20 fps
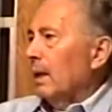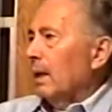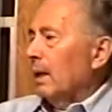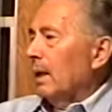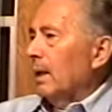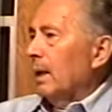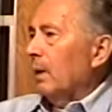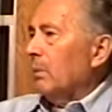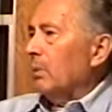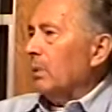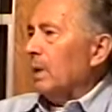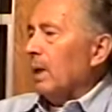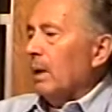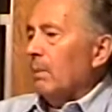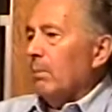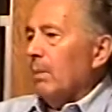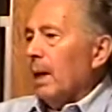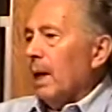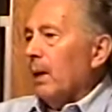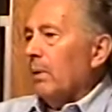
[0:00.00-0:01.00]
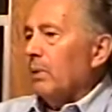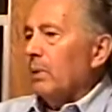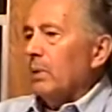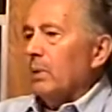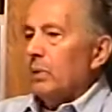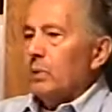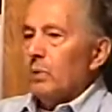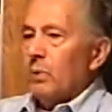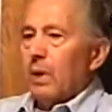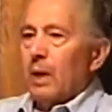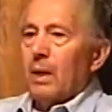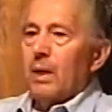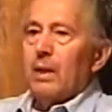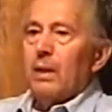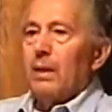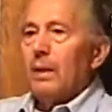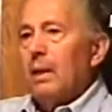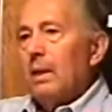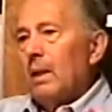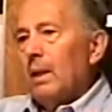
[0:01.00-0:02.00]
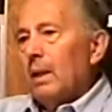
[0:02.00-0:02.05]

and they would come by with the truck, and,